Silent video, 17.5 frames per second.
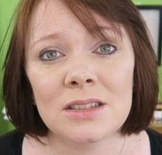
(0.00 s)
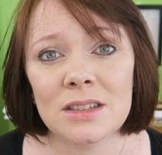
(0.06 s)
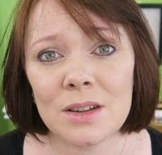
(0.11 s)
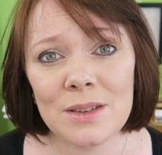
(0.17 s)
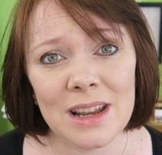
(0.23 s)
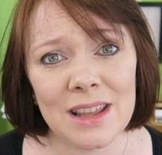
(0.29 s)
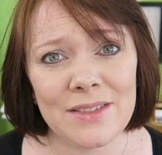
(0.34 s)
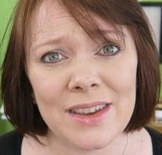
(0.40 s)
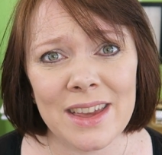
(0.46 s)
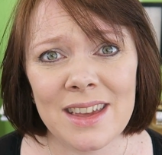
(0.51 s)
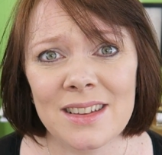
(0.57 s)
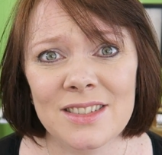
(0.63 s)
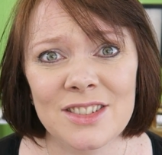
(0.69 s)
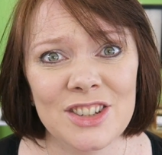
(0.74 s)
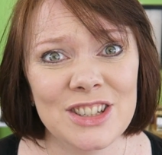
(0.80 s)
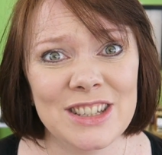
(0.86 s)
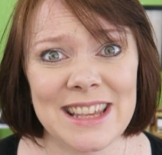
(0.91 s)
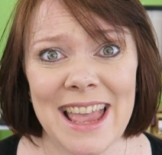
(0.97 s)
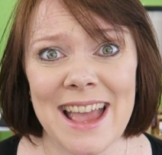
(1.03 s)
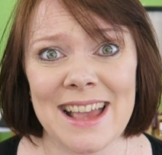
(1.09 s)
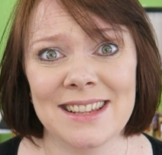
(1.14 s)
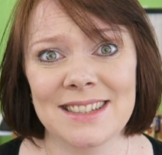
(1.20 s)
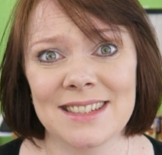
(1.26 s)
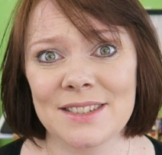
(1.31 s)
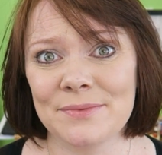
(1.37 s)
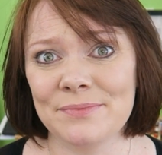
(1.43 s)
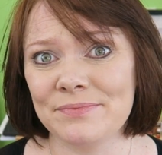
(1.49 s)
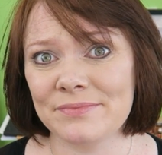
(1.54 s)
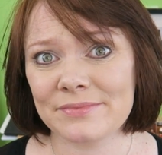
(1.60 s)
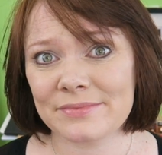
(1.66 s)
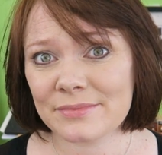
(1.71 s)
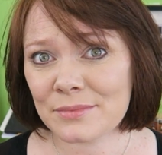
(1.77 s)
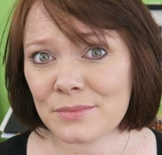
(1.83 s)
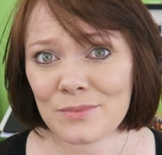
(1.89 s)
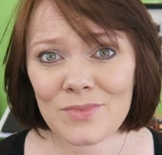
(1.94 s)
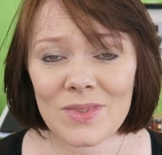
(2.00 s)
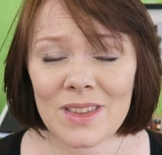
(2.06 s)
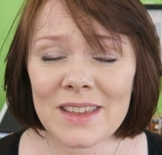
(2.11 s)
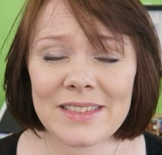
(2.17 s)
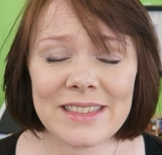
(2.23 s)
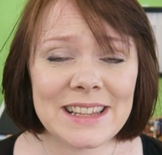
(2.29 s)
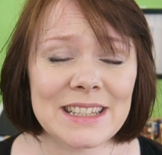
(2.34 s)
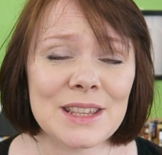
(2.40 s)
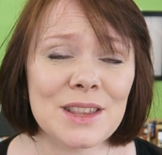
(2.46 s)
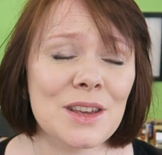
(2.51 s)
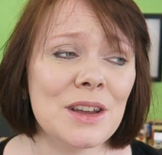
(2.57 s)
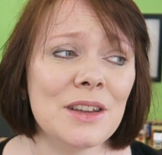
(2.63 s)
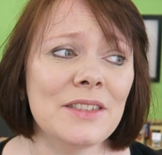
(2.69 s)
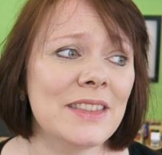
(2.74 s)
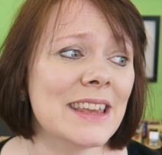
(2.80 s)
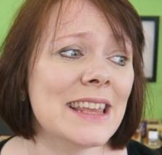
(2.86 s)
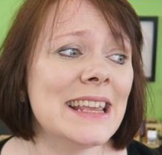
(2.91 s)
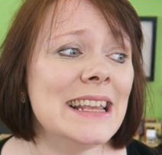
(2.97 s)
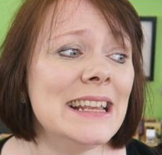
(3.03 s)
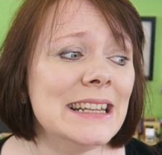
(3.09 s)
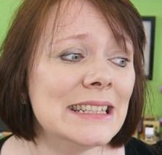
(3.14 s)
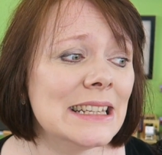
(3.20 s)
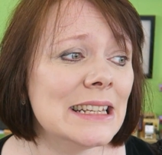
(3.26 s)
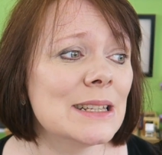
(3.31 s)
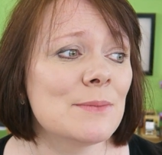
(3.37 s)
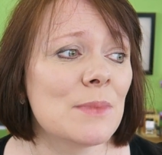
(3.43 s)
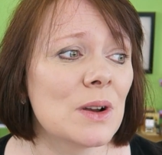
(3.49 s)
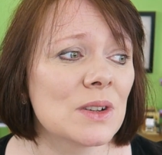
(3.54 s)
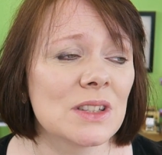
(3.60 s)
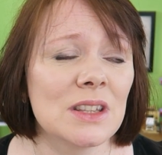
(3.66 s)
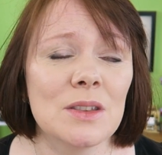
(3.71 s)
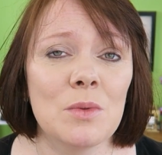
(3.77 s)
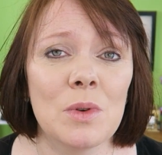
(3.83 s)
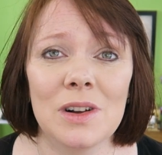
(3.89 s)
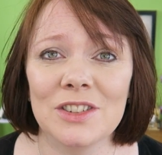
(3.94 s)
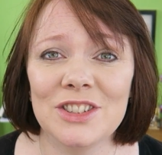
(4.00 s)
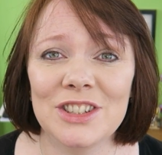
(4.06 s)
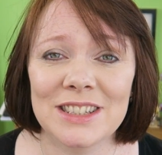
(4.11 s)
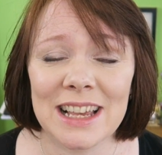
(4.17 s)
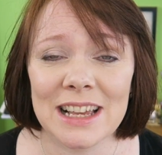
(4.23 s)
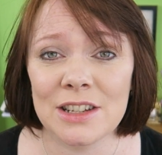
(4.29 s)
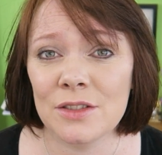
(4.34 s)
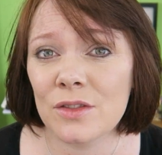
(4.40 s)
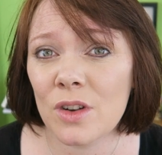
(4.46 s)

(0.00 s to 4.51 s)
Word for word: don't leave it, just guess. These are the, the easiest marks in the world, just guess.